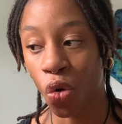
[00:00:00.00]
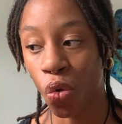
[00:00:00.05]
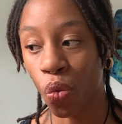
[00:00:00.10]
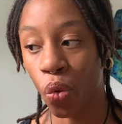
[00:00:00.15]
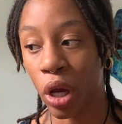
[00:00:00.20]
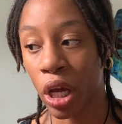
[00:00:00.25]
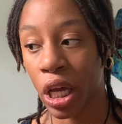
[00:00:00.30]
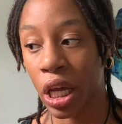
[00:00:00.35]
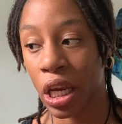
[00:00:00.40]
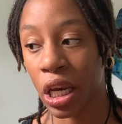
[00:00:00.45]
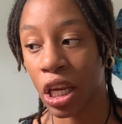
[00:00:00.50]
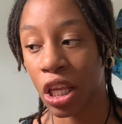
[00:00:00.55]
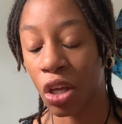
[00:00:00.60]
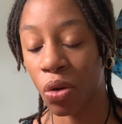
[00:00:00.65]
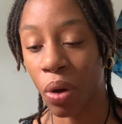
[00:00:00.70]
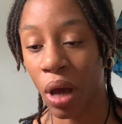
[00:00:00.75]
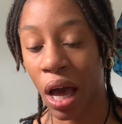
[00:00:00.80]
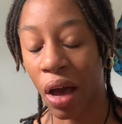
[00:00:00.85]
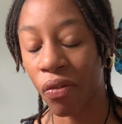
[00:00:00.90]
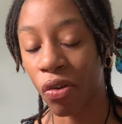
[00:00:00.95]
when you
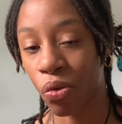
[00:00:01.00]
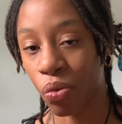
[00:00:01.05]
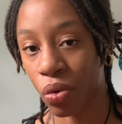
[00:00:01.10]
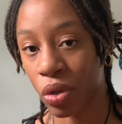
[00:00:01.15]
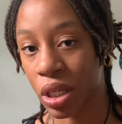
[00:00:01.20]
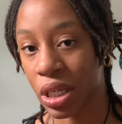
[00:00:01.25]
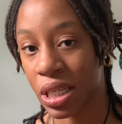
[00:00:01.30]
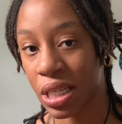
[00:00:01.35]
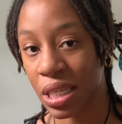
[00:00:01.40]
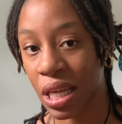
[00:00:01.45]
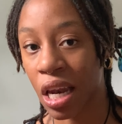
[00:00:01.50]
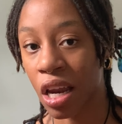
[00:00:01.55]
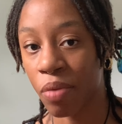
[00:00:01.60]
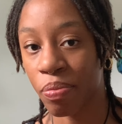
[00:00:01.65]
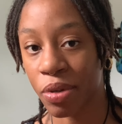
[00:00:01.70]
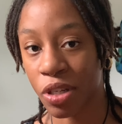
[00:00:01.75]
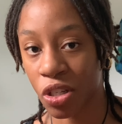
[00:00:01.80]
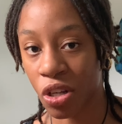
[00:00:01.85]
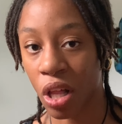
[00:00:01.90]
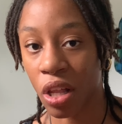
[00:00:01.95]
haven't really set up
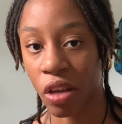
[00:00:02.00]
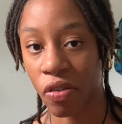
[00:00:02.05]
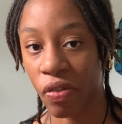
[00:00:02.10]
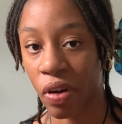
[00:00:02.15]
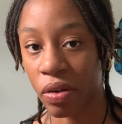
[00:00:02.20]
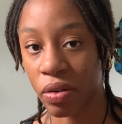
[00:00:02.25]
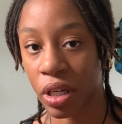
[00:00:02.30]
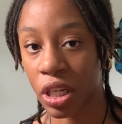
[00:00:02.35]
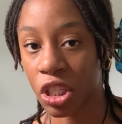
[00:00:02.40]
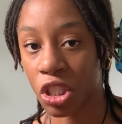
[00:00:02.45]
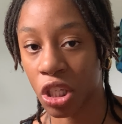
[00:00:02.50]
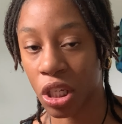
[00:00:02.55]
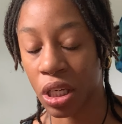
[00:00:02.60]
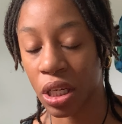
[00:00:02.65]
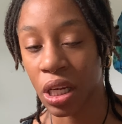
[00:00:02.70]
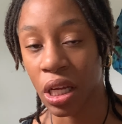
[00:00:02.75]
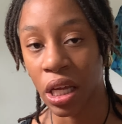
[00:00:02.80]
a solid foundation.